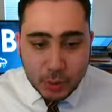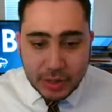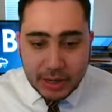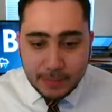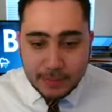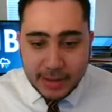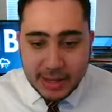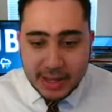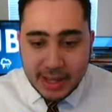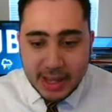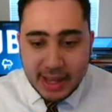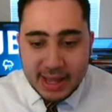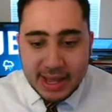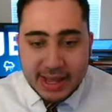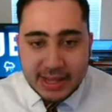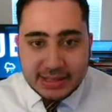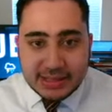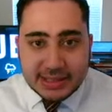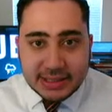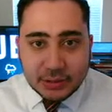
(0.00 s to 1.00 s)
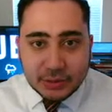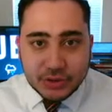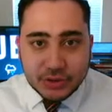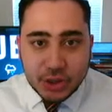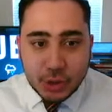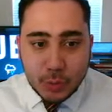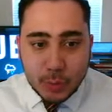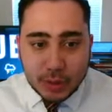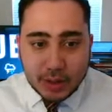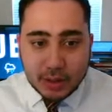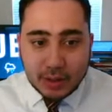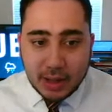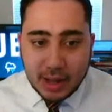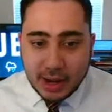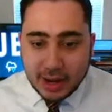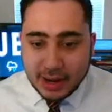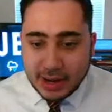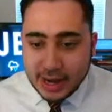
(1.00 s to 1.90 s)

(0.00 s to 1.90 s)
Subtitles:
going to be until 2 o'clock.